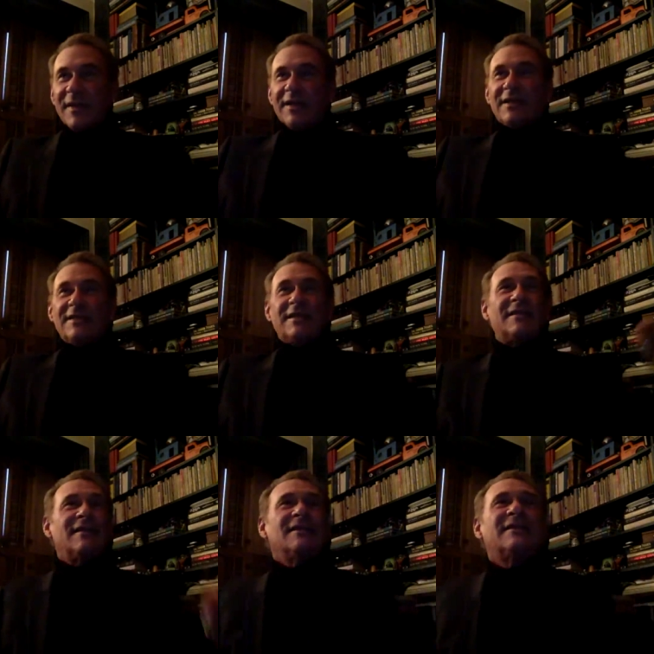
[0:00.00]
And he said,
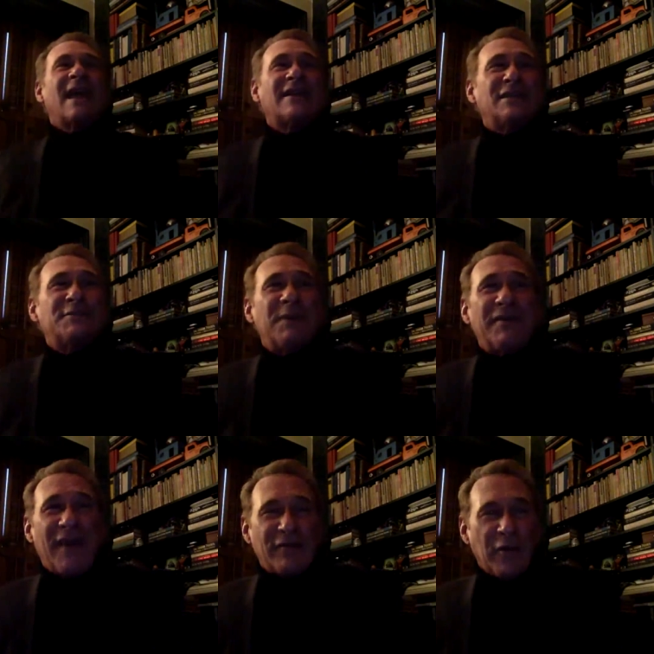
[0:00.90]
That is
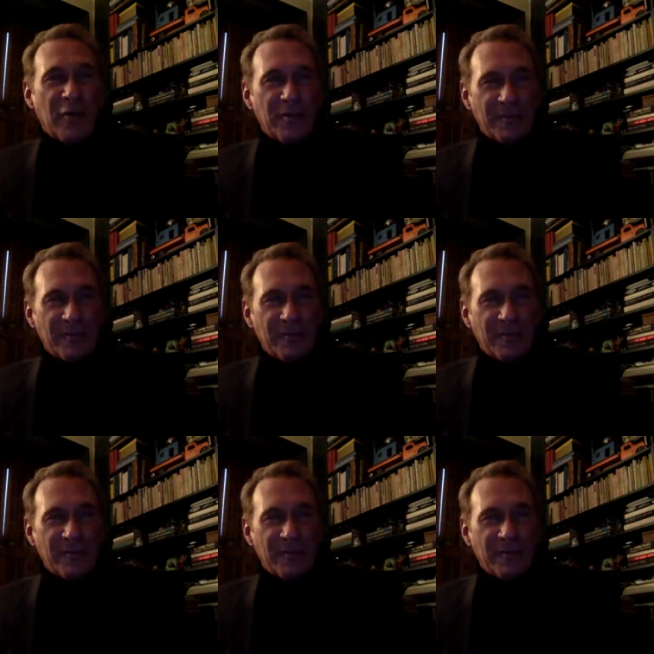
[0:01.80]
perfecto.